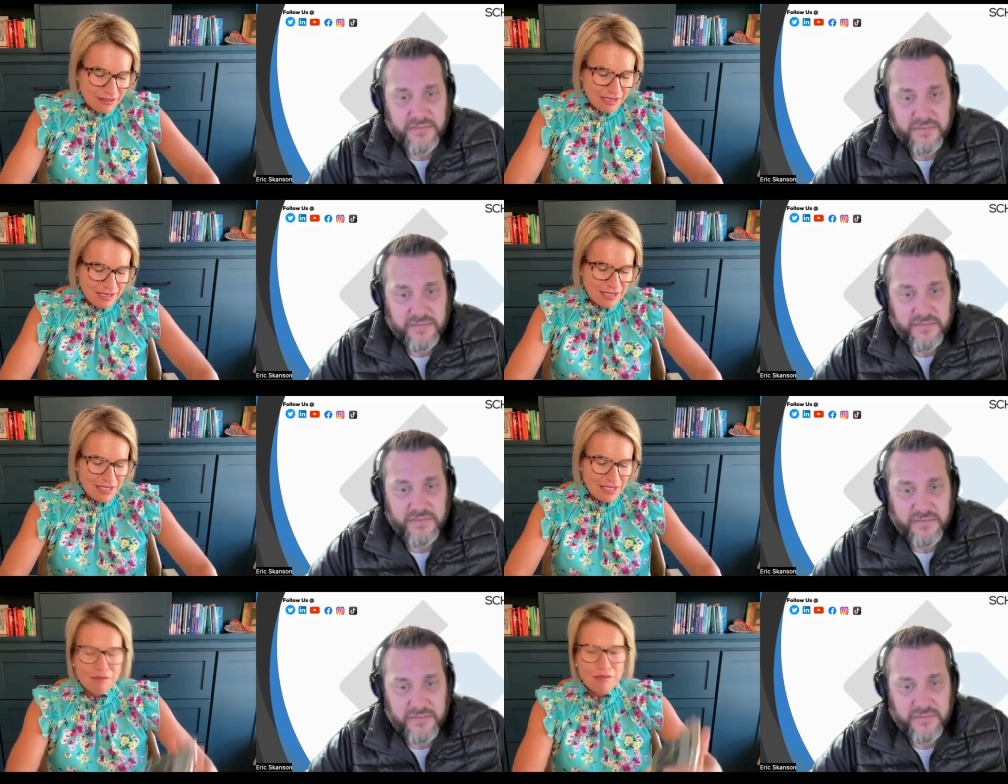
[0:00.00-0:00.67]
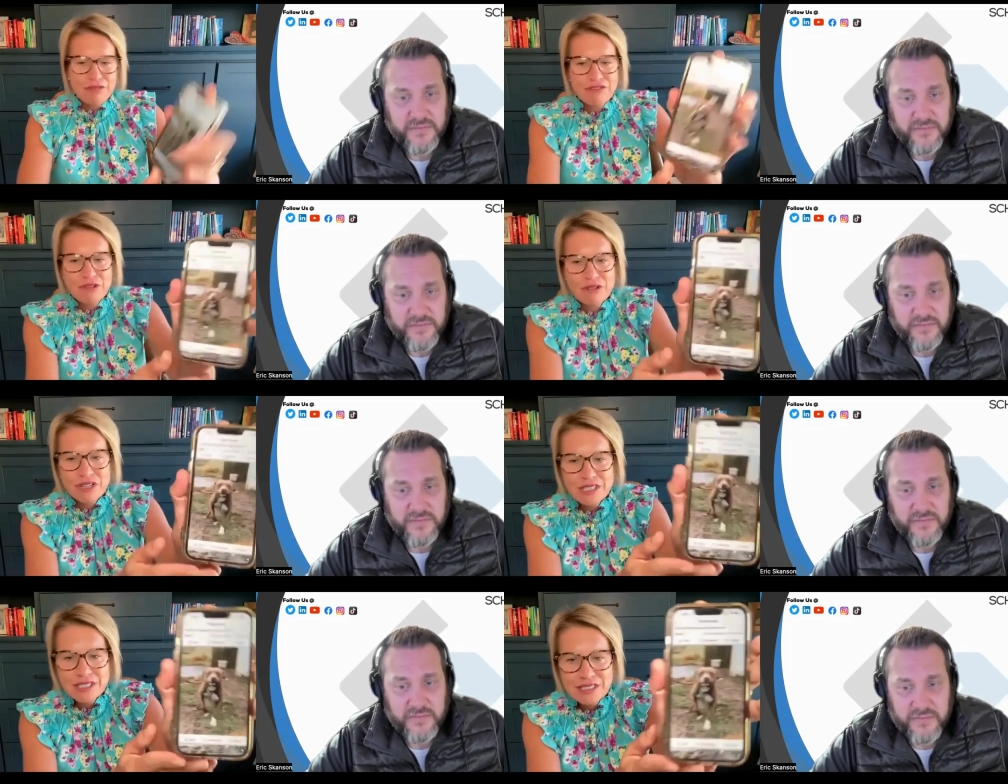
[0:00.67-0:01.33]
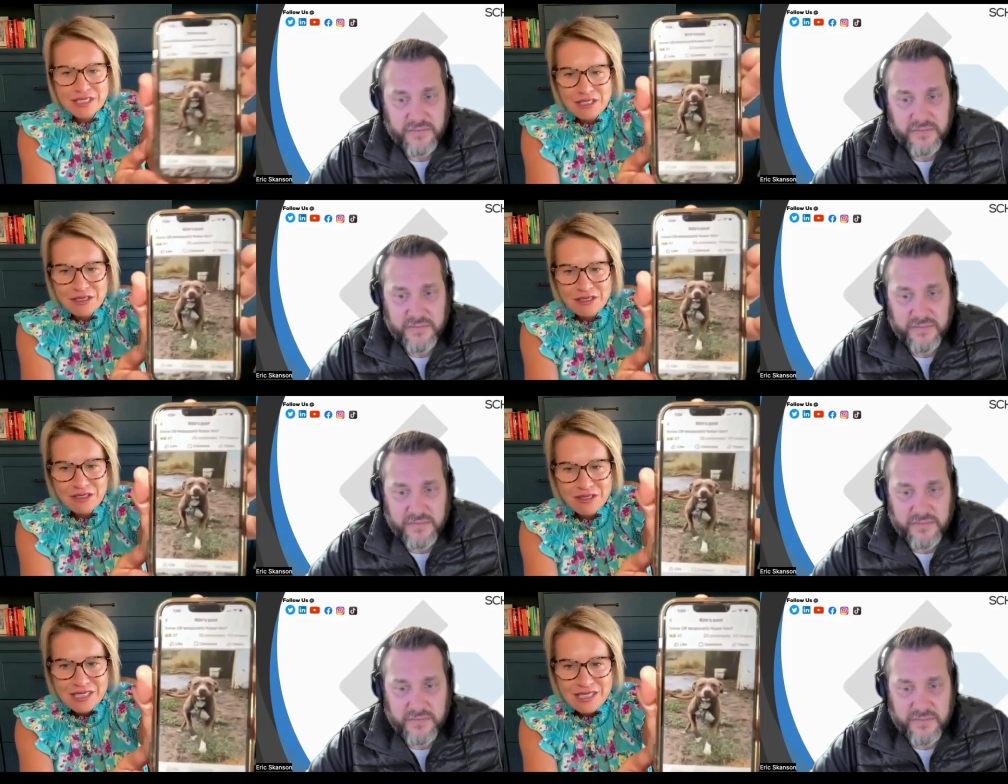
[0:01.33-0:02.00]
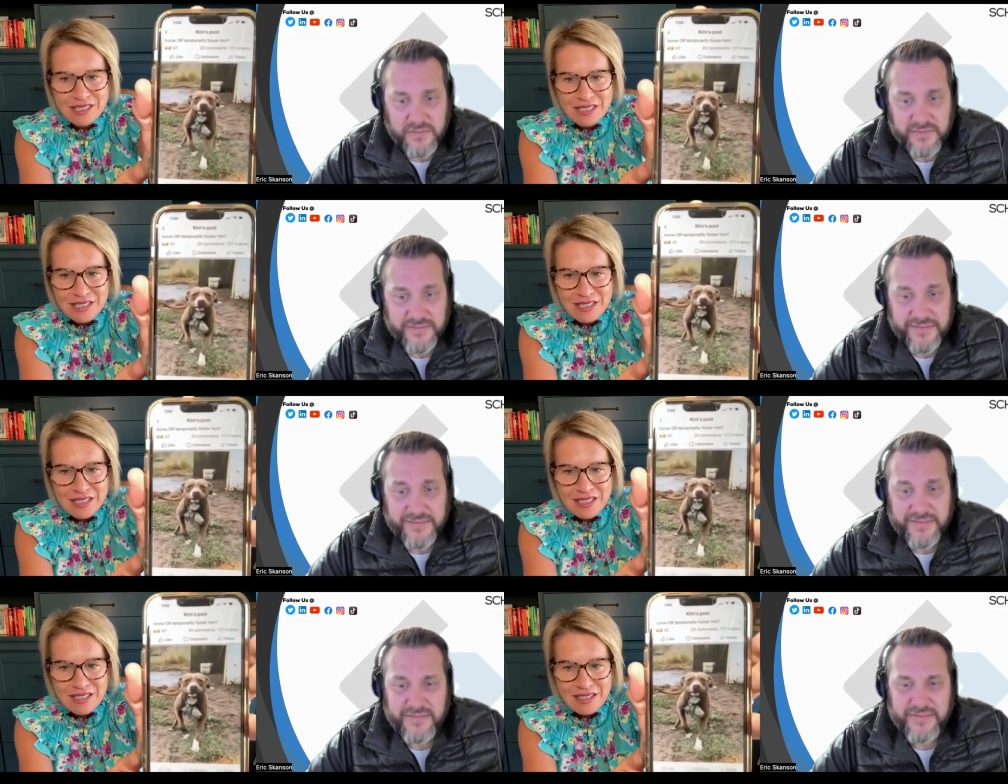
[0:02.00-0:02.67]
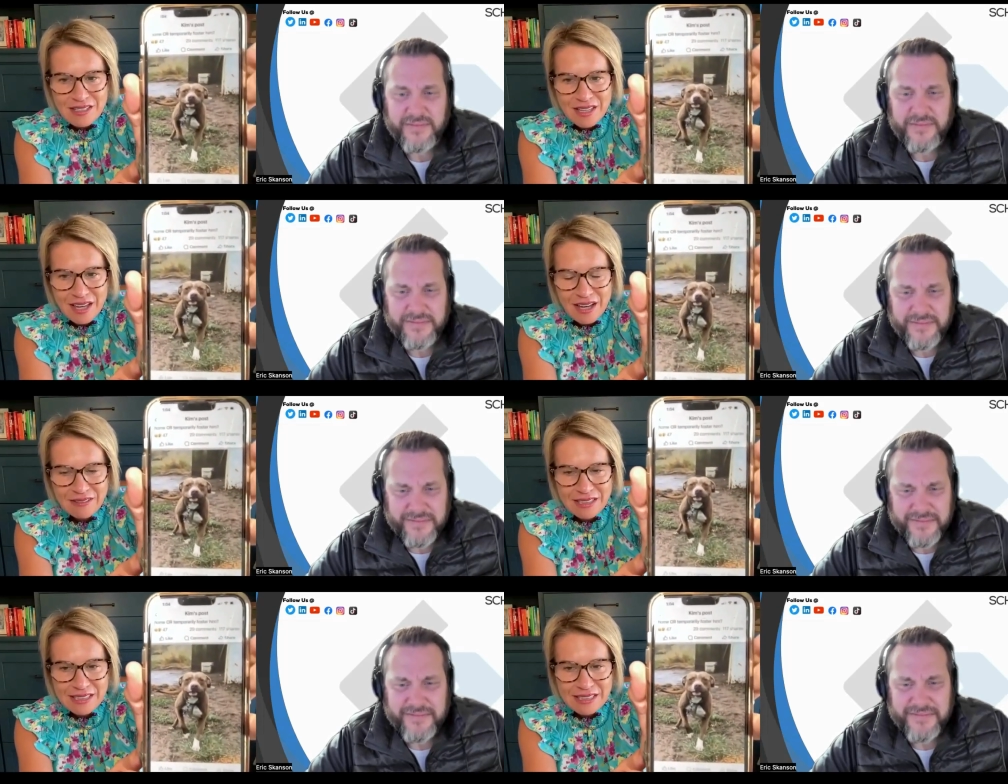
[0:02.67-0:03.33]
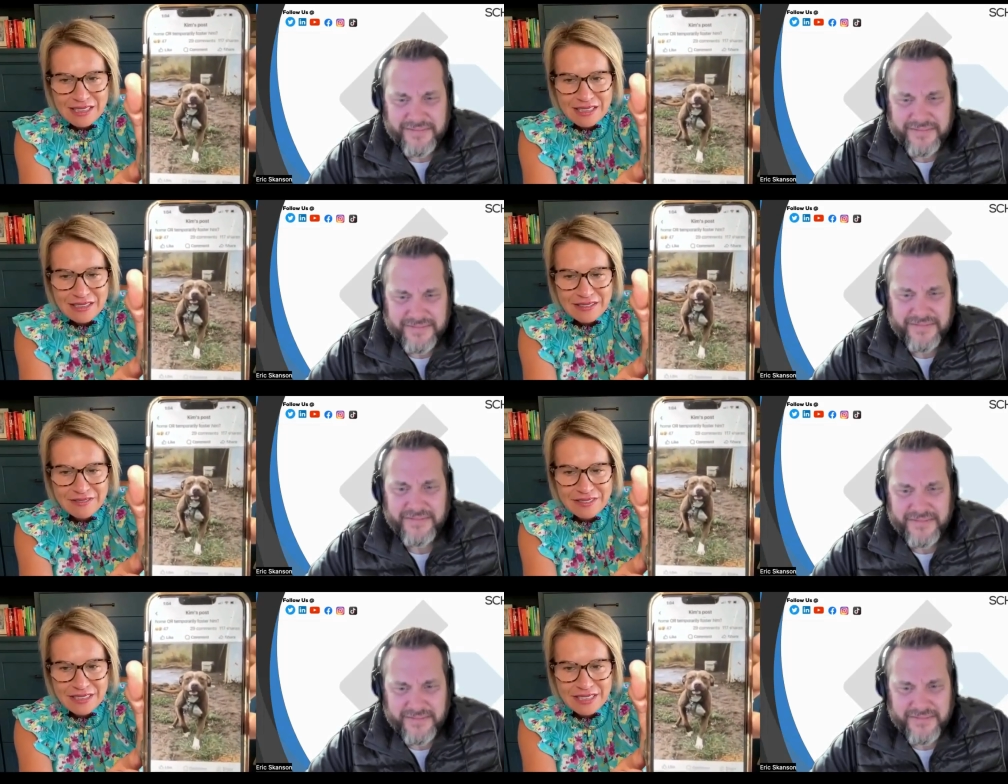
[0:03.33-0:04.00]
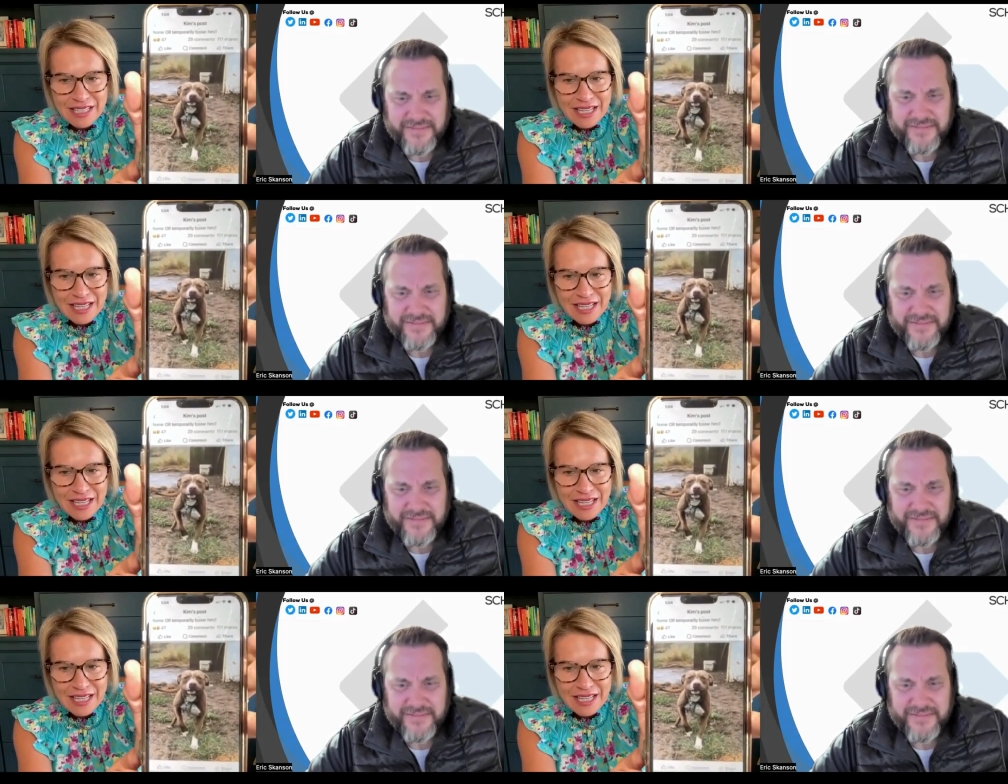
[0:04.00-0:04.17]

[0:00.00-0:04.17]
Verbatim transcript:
Speaker 1: this is him before so you can see how he lived